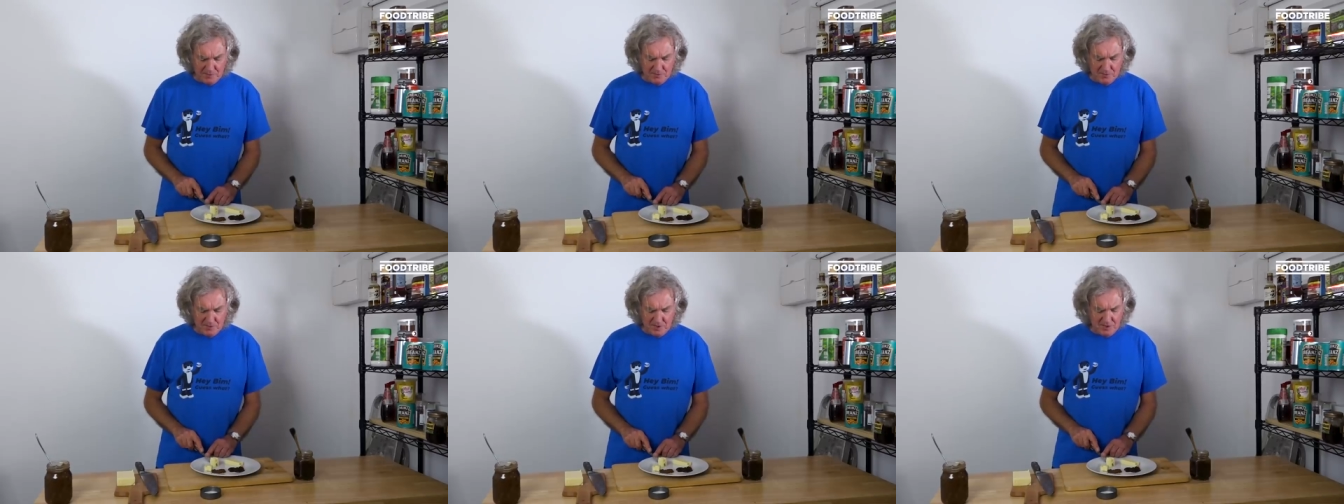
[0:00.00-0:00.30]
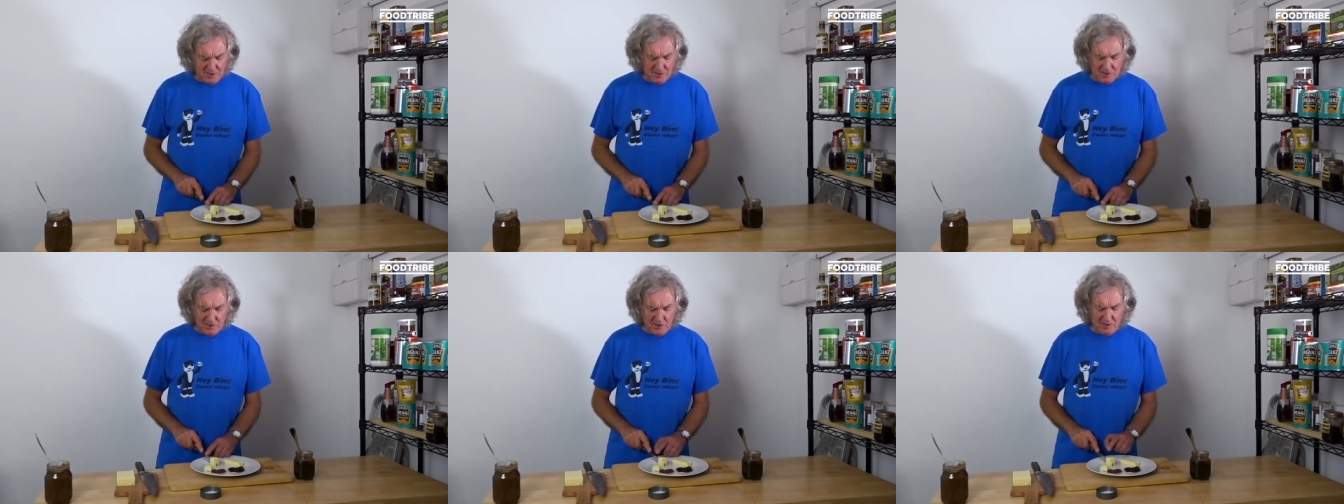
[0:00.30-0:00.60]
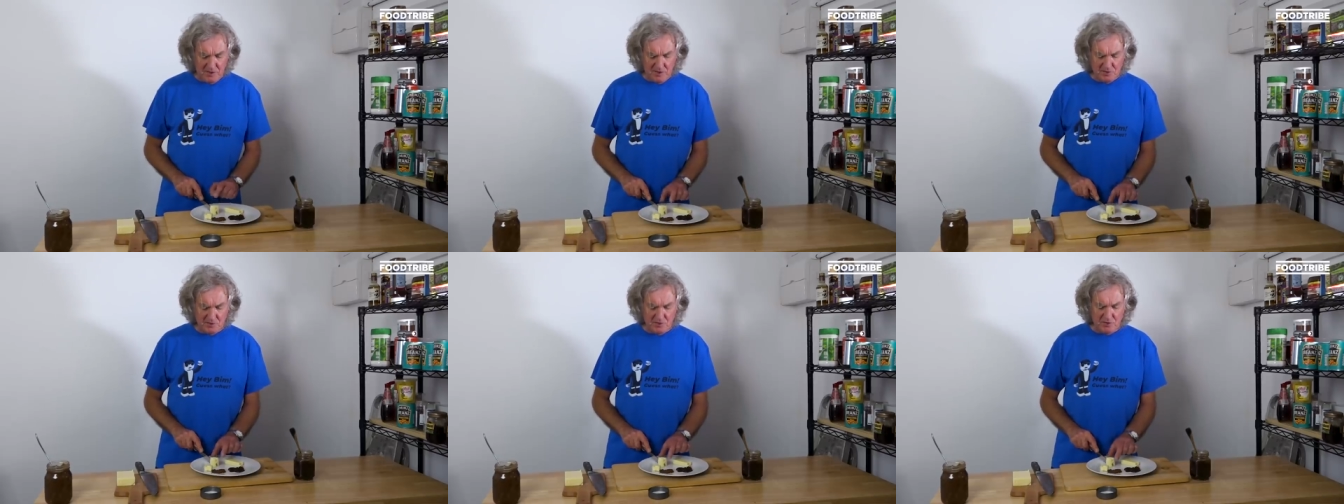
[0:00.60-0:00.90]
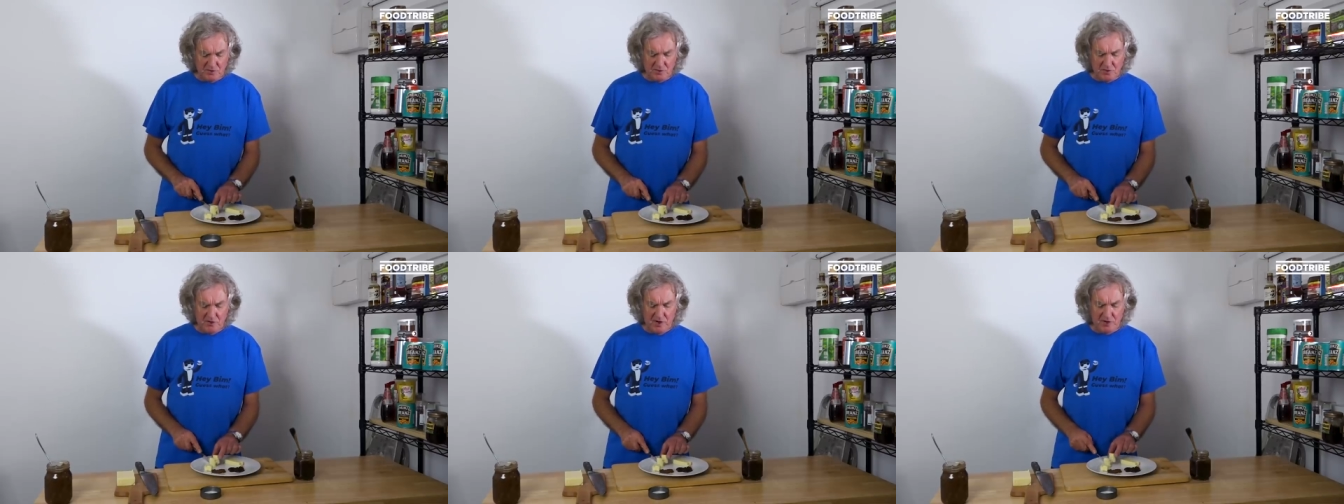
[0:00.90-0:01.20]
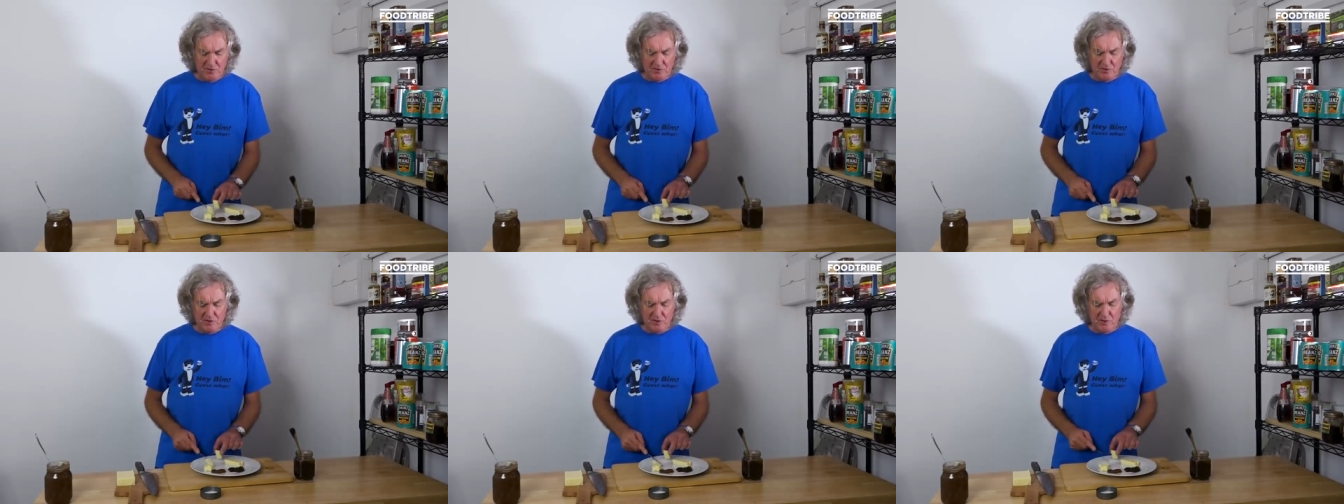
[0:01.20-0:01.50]
of cheese so that it's not
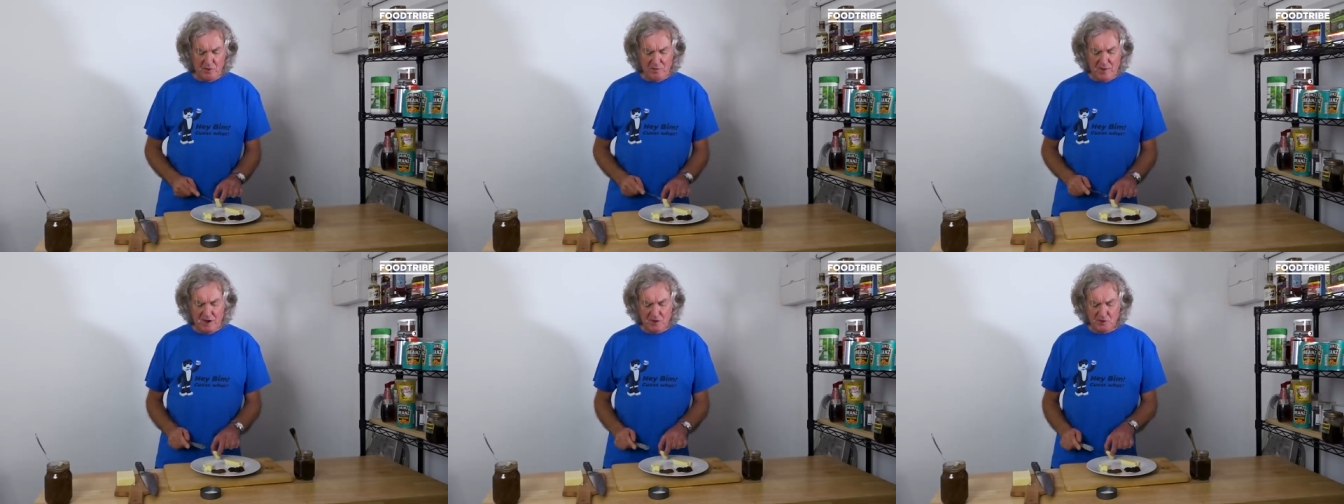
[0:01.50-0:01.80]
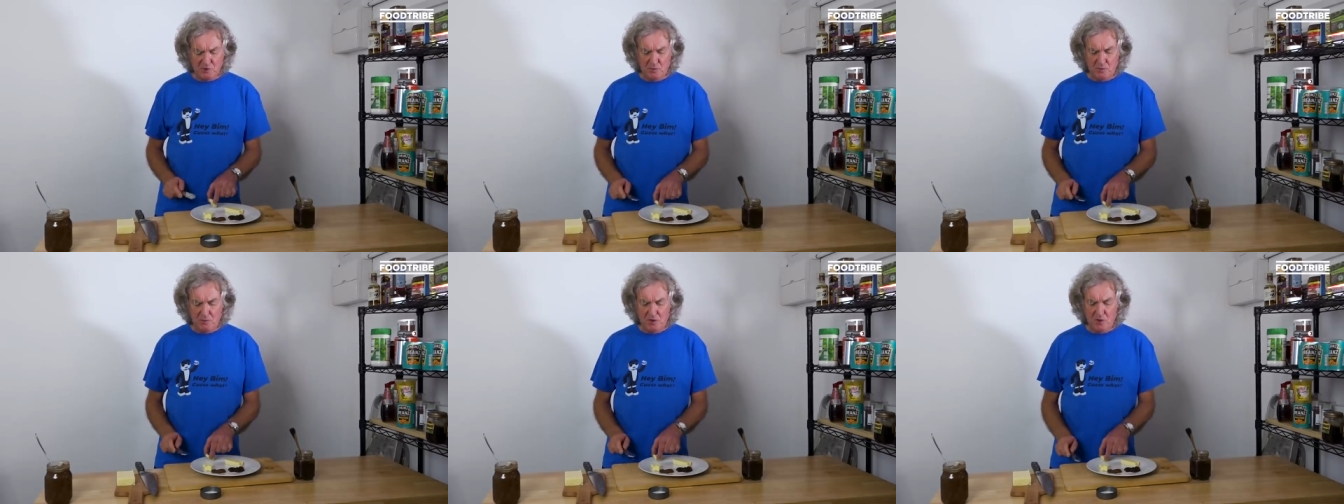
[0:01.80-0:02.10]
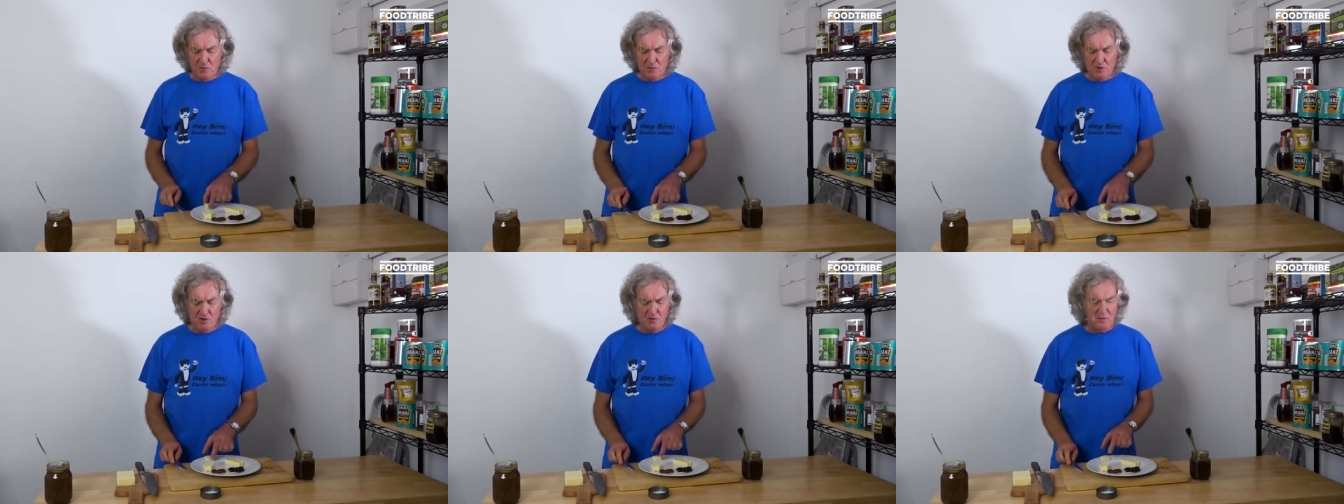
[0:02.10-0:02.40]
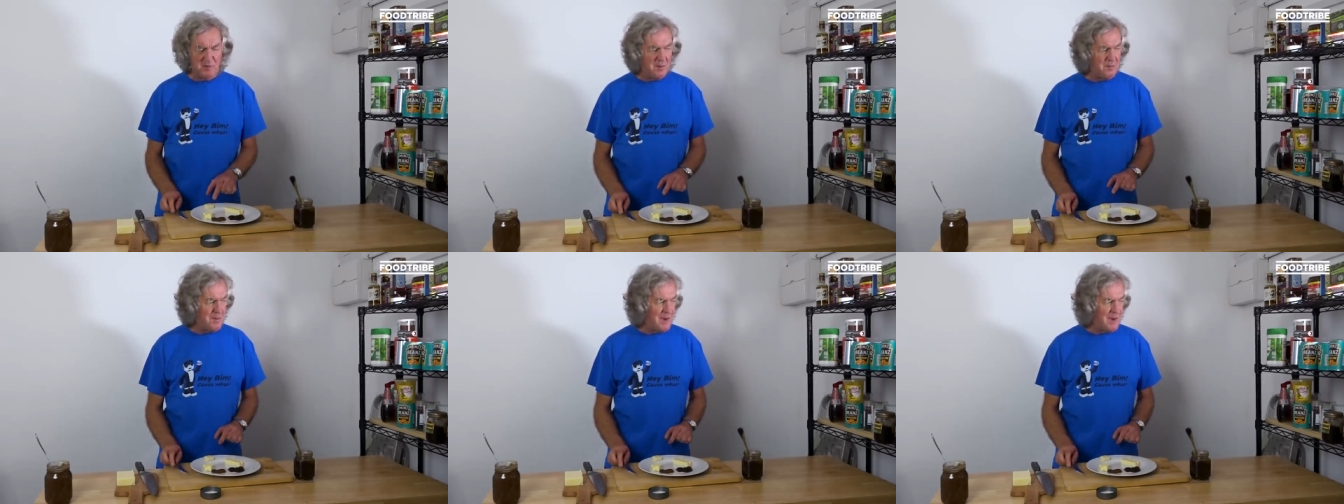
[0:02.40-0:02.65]
greater than the maximum opening of my